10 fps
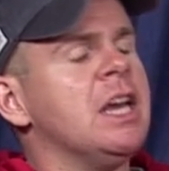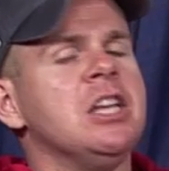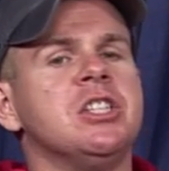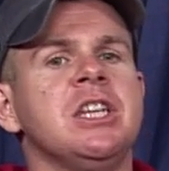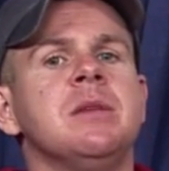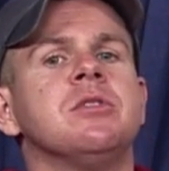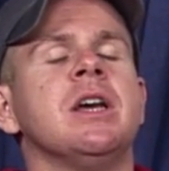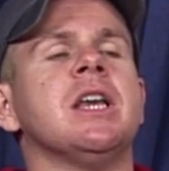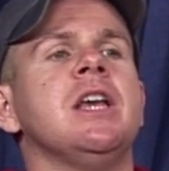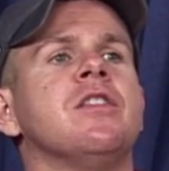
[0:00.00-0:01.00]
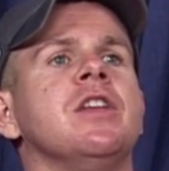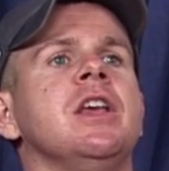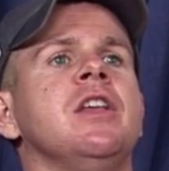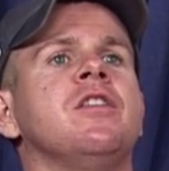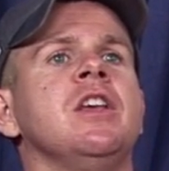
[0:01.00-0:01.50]
He seems
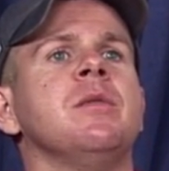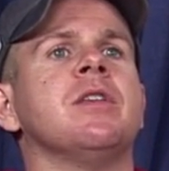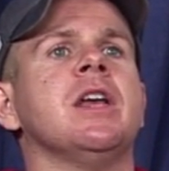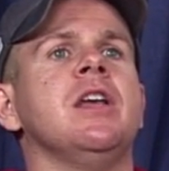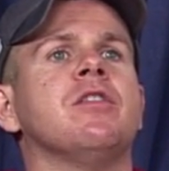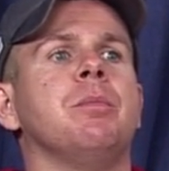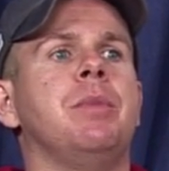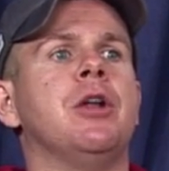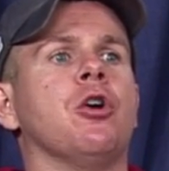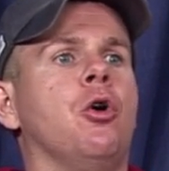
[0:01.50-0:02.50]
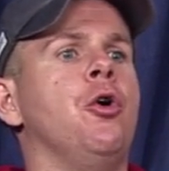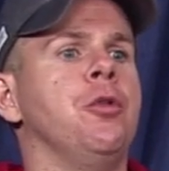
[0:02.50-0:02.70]
like he's a bitter old